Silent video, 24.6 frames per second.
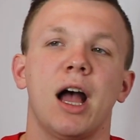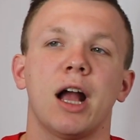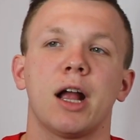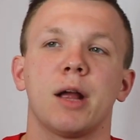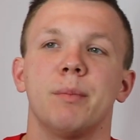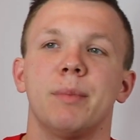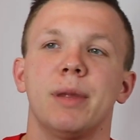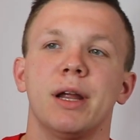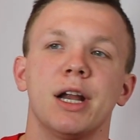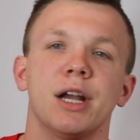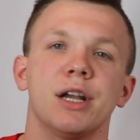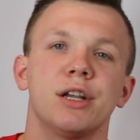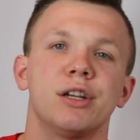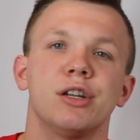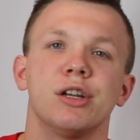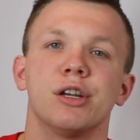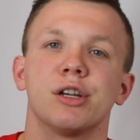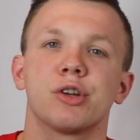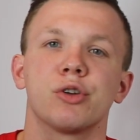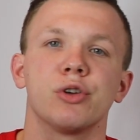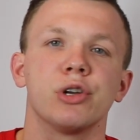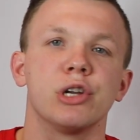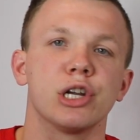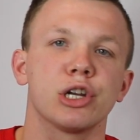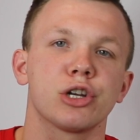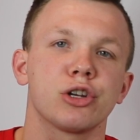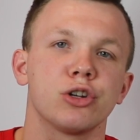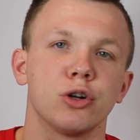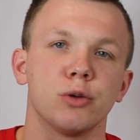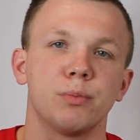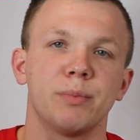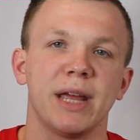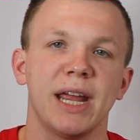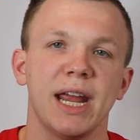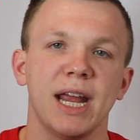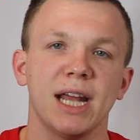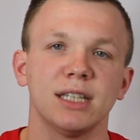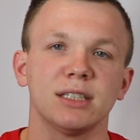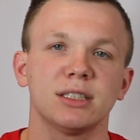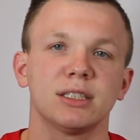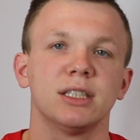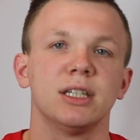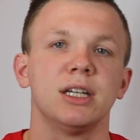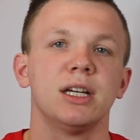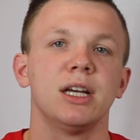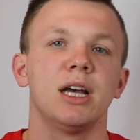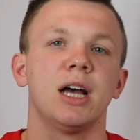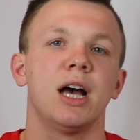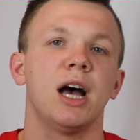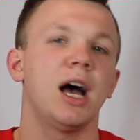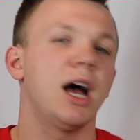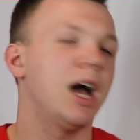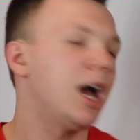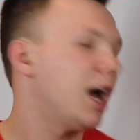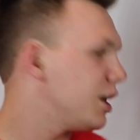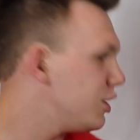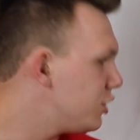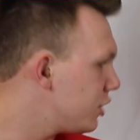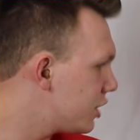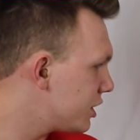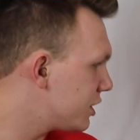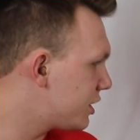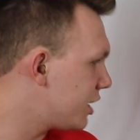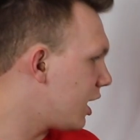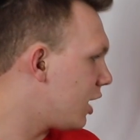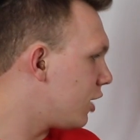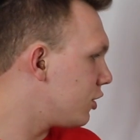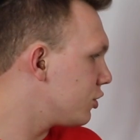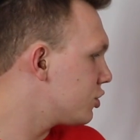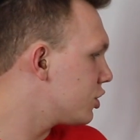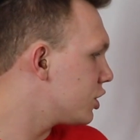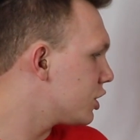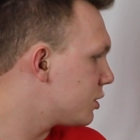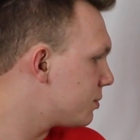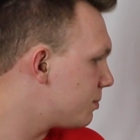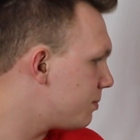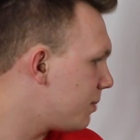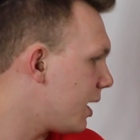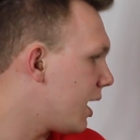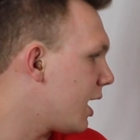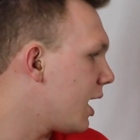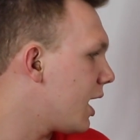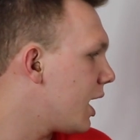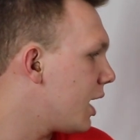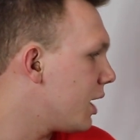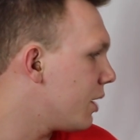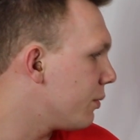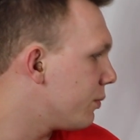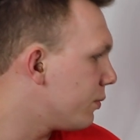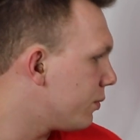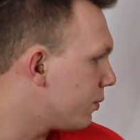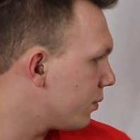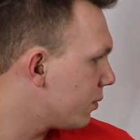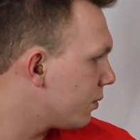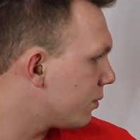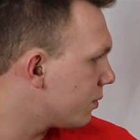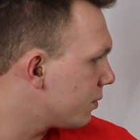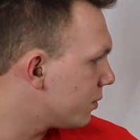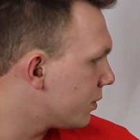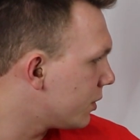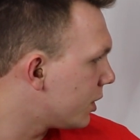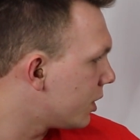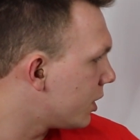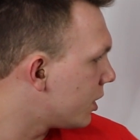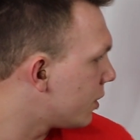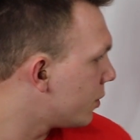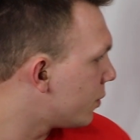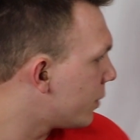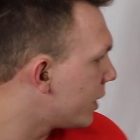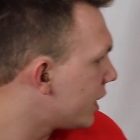compared to traditional pants. As you can tell just by the